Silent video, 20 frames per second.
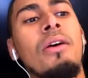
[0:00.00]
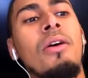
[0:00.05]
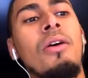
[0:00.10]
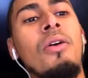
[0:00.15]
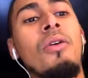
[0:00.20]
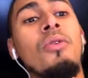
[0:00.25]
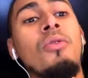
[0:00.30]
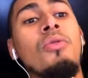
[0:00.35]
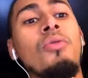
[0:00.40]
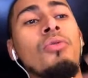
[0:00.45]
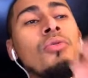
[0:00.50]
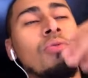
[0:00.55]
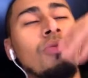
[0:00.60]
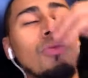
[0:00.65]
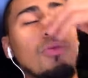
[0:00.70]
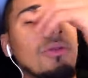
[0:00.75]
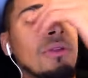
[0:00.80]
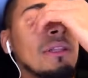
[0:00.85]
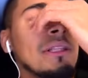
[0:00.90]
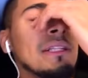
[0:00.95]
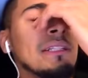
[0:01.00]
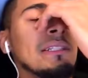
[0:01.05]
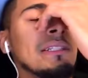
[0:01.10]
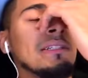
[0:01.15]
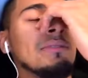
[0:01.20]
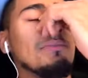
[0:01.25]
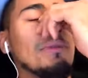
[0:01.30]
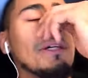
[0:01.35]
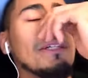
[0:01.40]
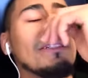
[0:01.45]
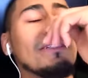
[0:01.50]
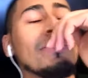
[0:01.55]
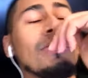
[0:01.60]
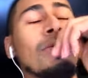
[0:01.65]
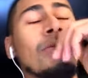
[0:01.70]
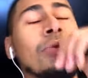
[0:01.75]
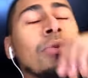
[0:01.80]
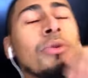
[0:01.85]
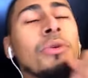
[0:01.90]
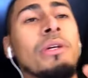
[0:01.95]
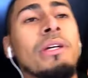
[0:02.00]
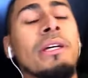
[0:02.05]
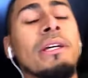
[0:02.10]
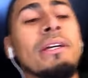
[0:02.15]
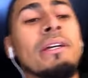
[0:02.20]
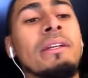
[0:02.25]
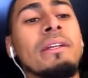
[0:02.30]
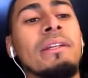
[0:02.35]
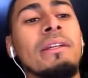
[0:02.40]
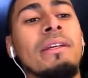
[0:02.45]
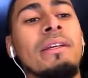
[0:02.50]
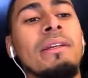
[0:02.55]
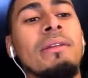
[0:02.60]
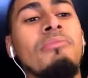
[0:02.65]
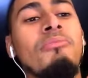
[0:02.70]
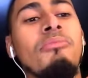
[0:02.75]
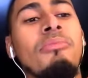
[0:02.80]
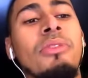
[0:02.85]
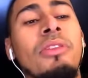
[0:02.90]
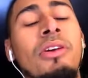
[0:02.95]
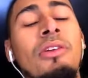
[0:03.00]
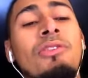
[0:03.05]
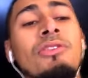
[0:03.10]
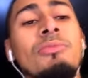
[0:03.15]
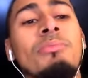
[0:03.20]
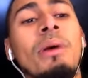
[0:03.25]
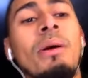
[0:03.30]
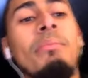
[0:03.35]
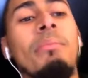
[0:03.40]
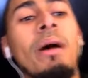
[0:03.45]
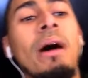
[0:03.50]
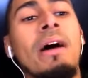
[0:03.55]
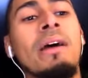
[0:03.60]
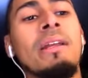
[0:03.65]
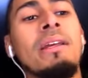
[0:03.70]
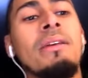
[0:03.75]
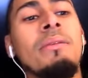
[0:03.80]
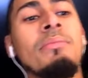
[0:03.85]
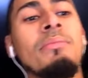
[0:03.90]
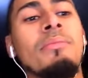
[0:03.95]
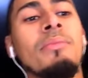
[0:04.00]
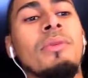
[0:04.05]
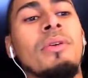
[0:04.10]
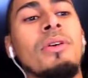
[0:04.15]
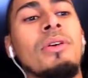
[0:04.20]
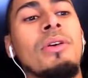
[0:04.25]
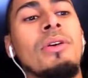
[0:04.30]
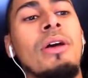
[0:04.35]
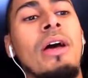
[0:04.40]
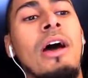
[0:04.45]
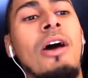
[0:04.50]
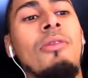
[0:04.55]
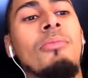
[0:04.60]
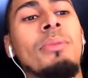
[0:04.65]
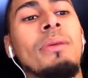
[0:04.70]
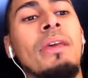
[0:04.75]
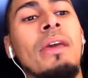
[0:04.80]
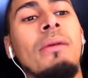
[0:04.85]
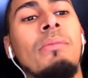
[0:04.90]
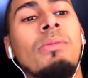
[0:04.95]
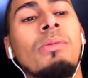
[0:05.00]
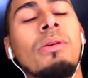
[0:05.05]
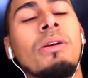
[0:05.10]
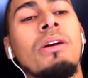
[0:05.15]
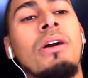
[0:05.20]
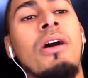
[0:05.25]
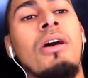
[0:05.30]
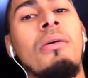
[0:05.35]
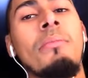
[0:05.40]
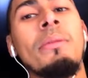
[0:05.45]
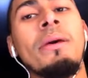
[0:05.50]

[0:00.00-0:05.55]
oh, this is my soul and there's my body. I'll be able to come